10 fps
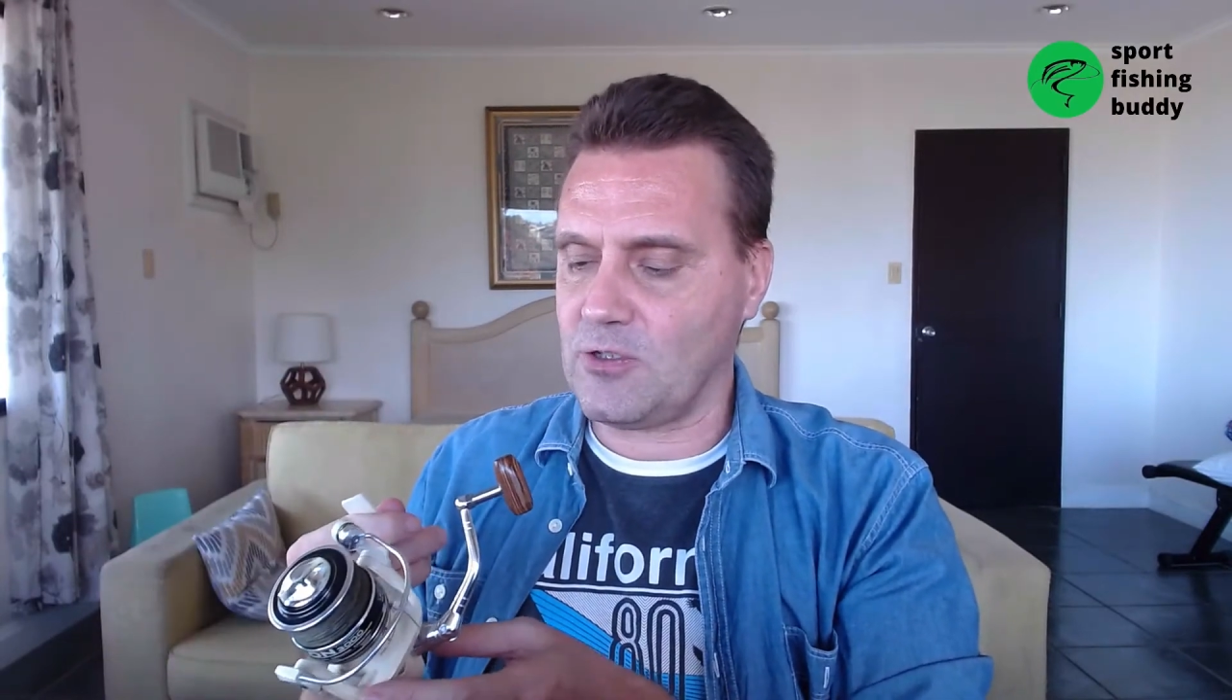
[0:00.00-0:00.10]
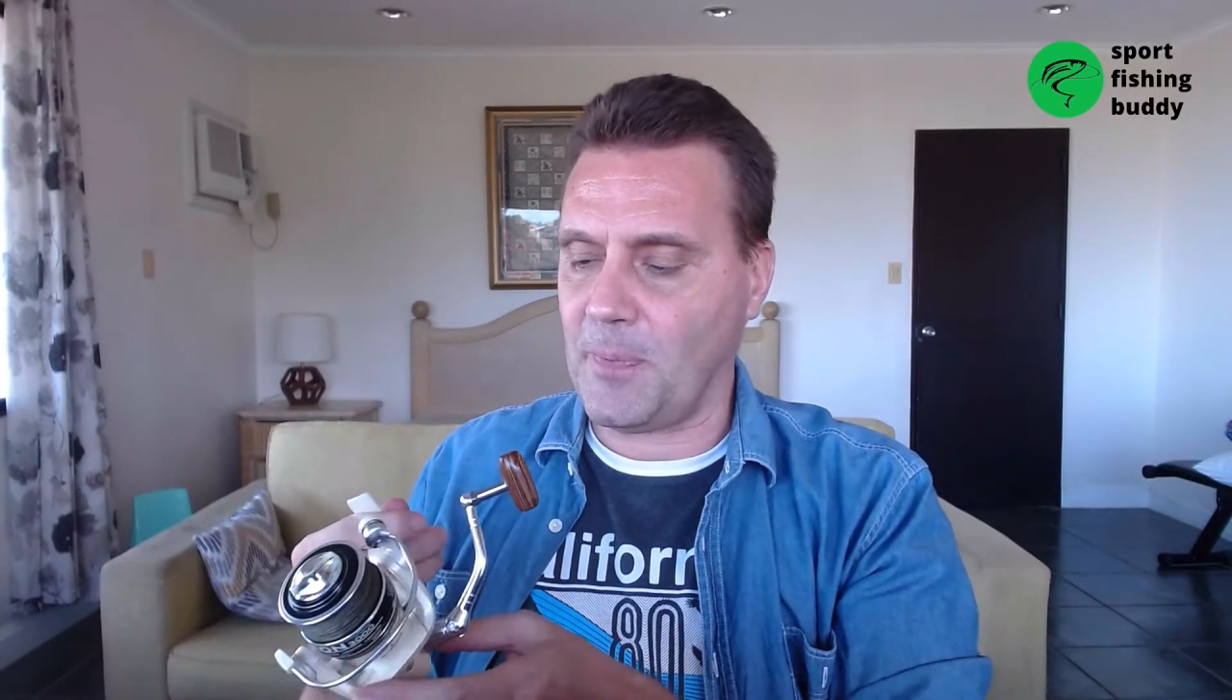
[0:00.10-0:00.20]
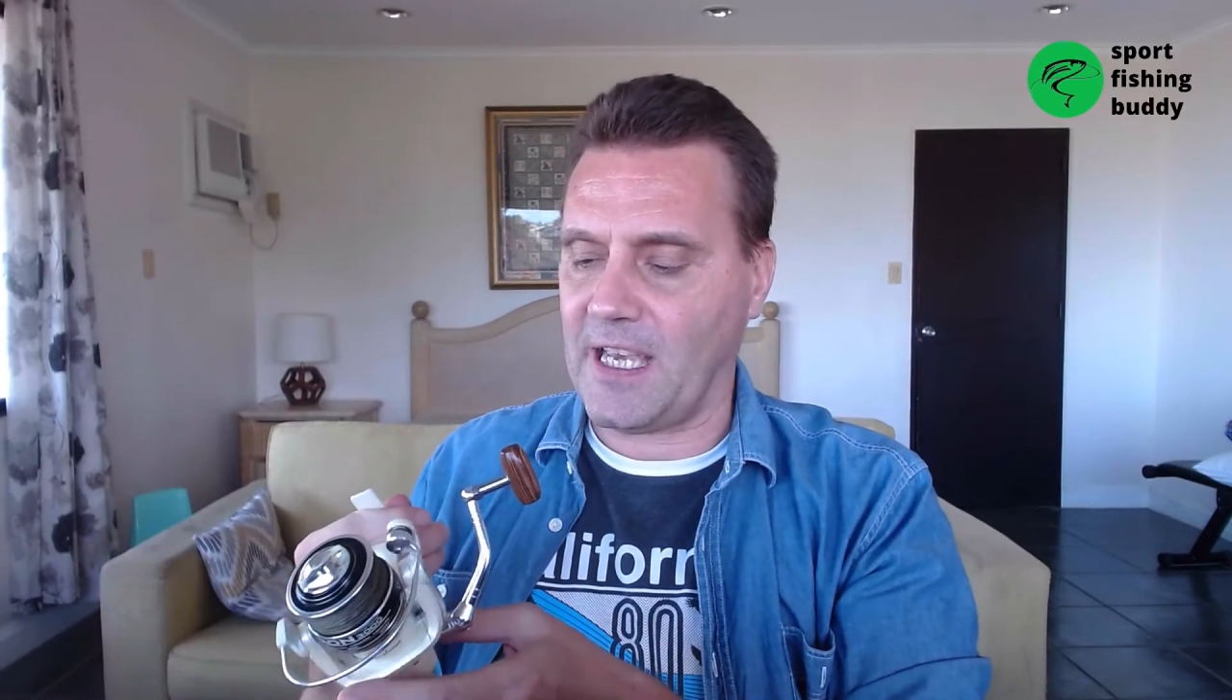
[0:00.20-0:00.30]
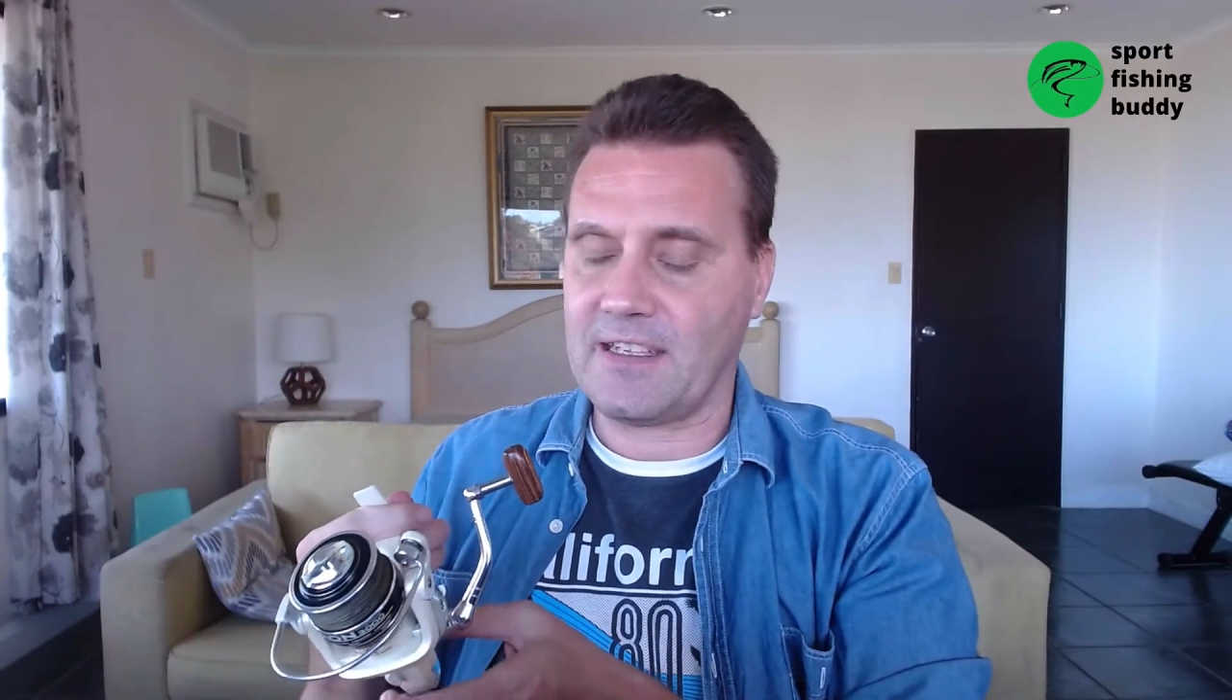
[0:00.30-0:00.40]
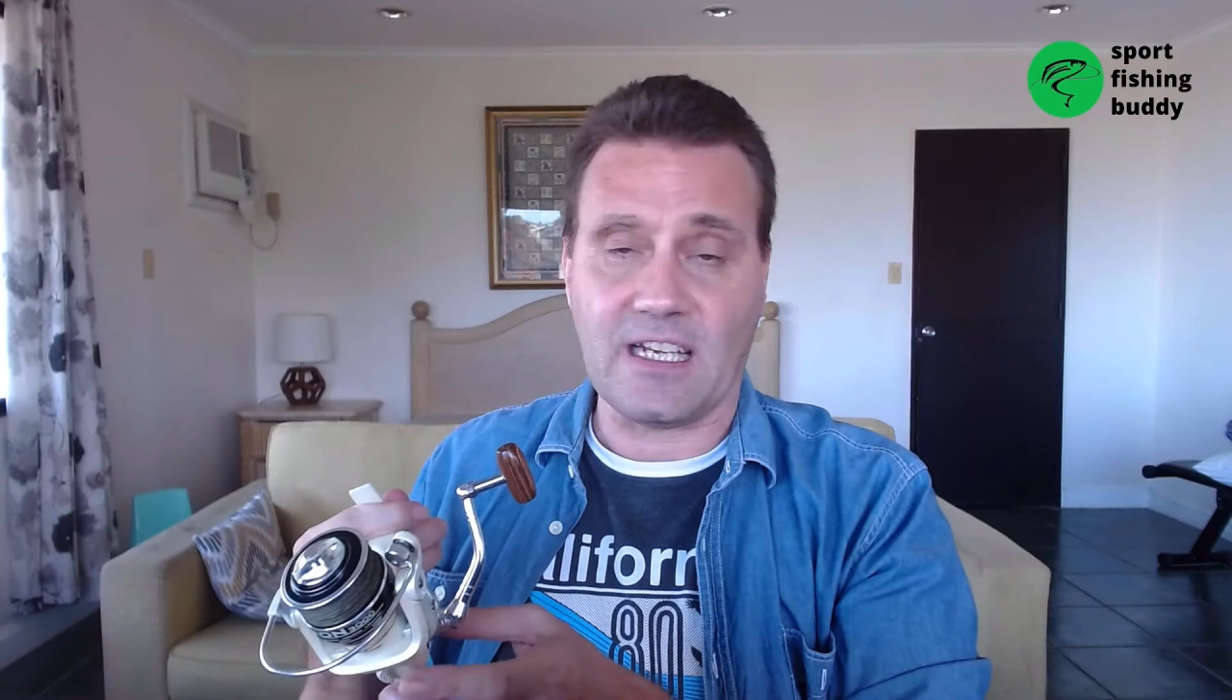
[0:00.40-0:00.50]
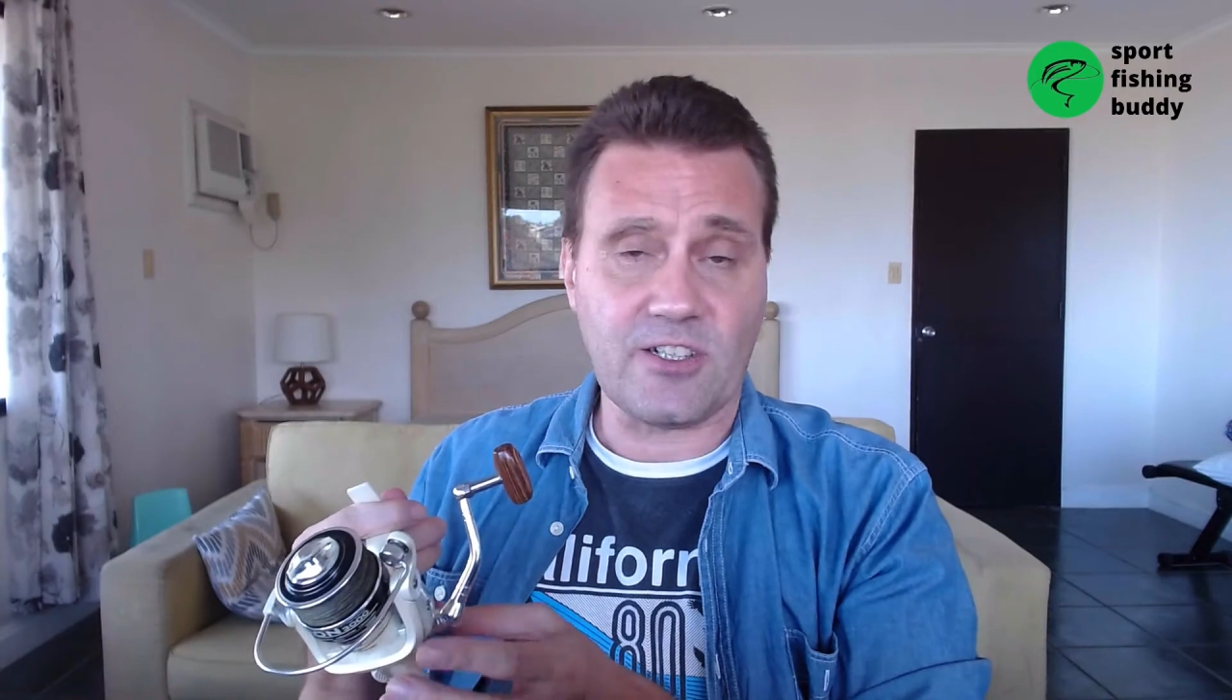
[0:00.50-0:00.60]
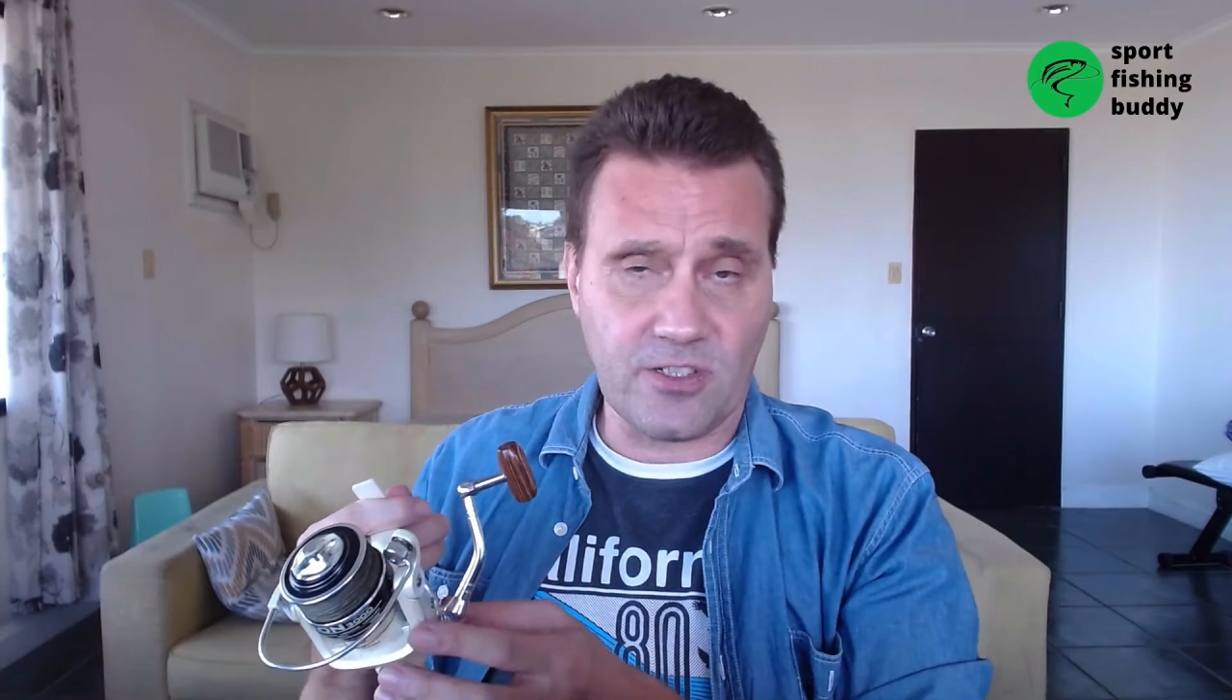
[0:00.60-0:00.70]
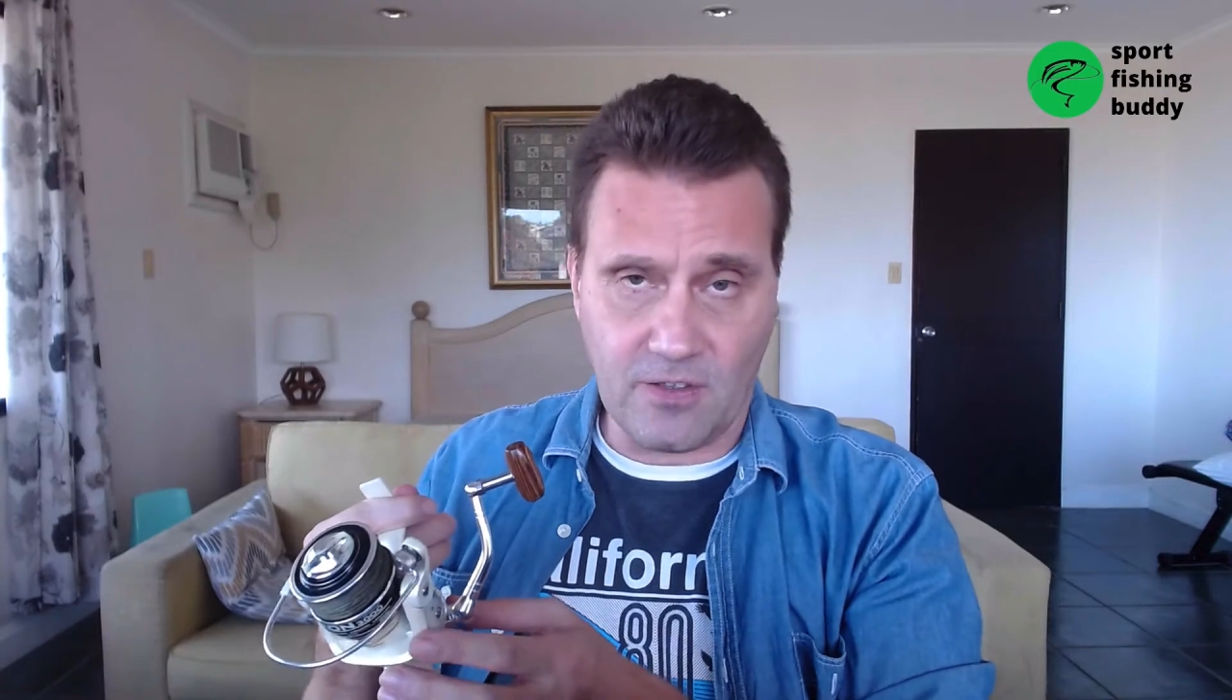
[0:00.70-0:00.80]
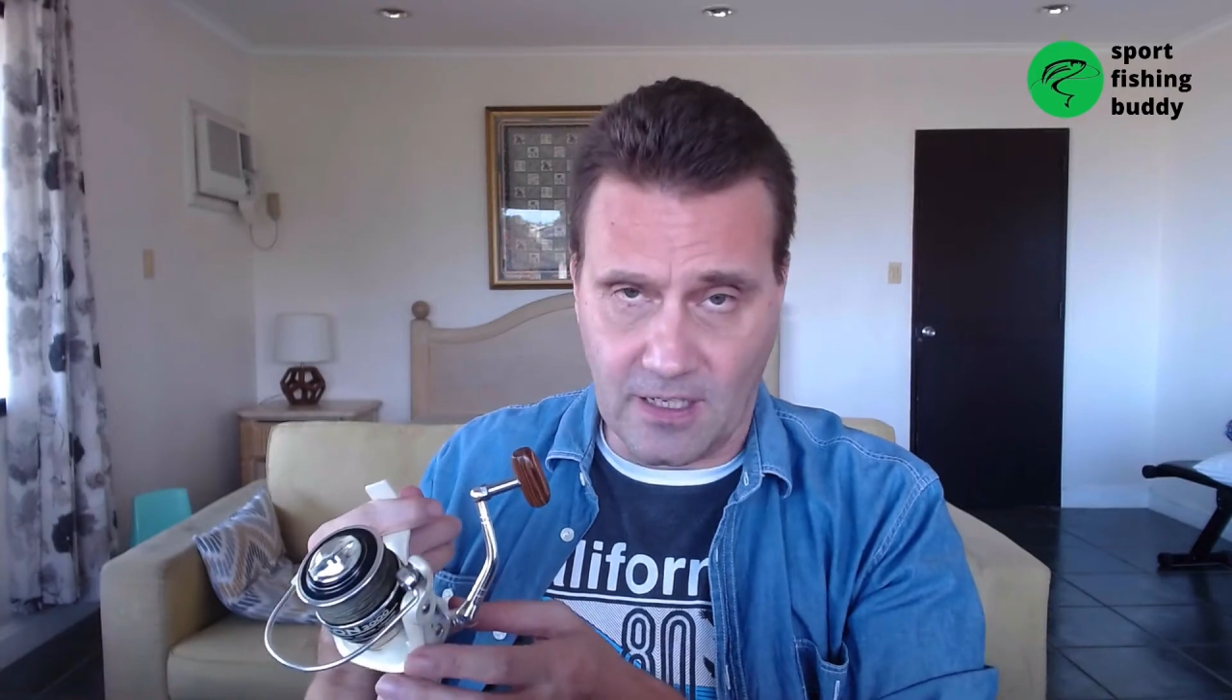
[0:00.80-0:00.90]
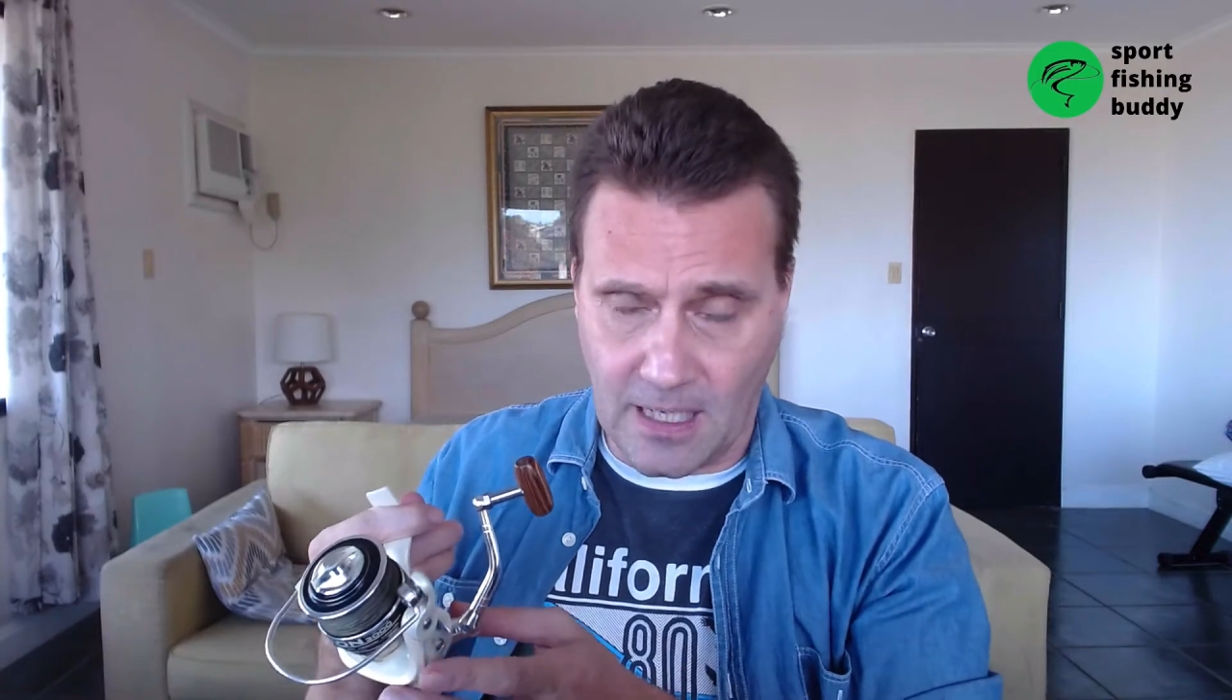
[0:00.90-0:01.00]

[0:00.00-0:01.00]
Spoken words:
to pay attention to the